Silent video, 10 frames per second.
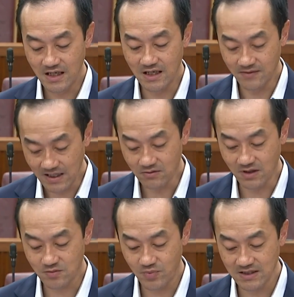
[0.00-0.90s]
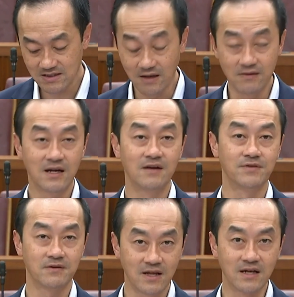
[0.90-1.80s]
Now I'd like to express our
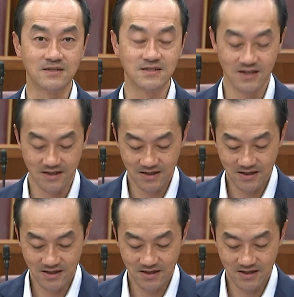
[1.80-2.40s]
heartfelt thanks